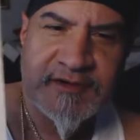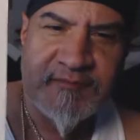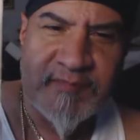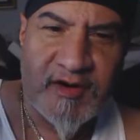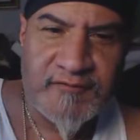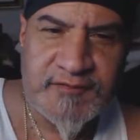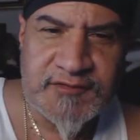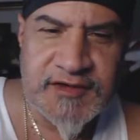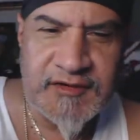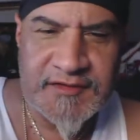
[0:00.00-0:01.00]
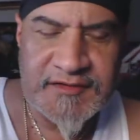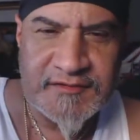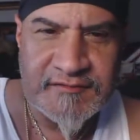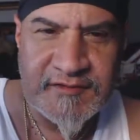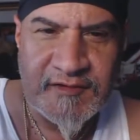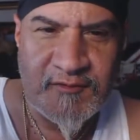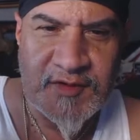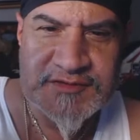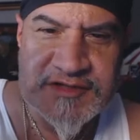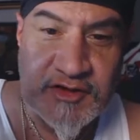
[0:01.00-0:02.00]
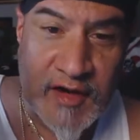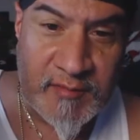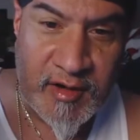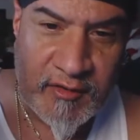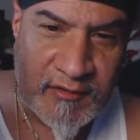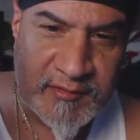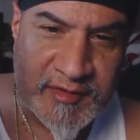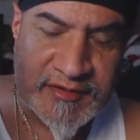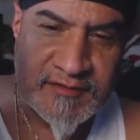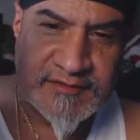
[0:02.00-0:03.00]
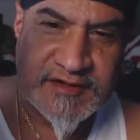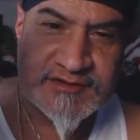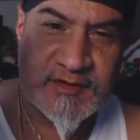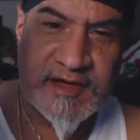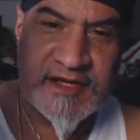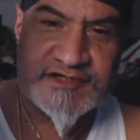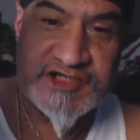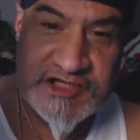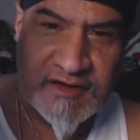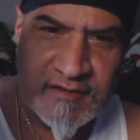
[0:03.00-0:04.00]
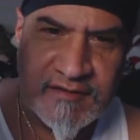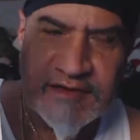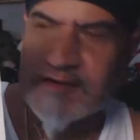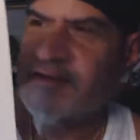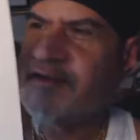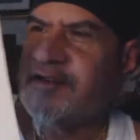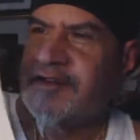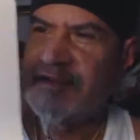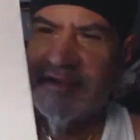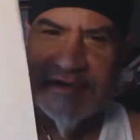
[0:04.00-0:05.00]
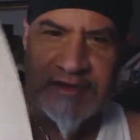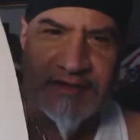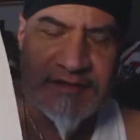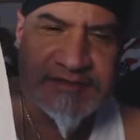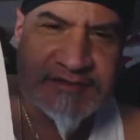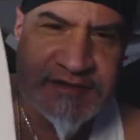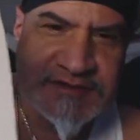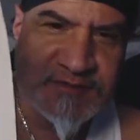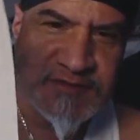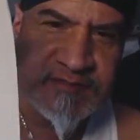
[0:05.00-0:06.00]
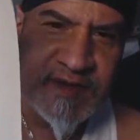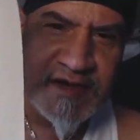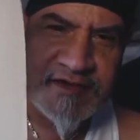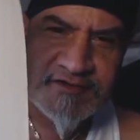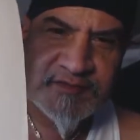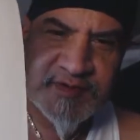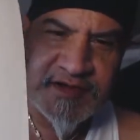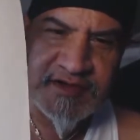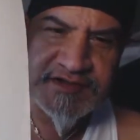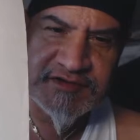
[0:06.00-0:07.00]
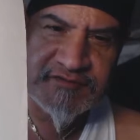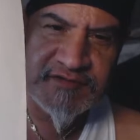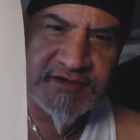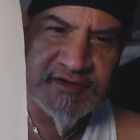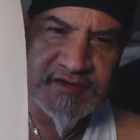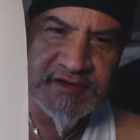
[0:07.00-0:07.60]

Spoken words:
Marvel character. Everyone knows the Incredible Hulk, but there was also a She-Hulk, and this was my interpretation of her.